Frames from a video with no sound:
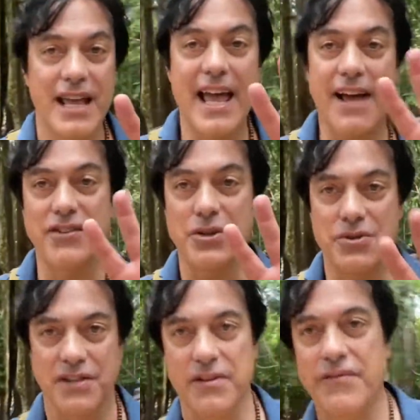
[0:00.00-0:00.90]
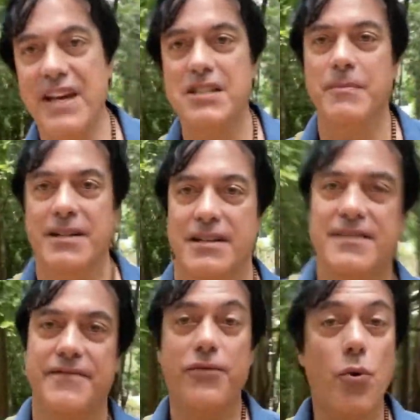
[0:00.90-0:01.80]
avenues of investment.
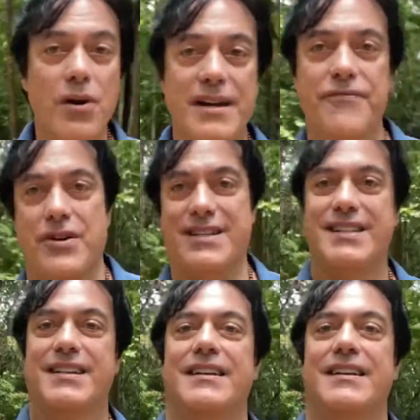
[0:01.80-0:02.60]
4 different.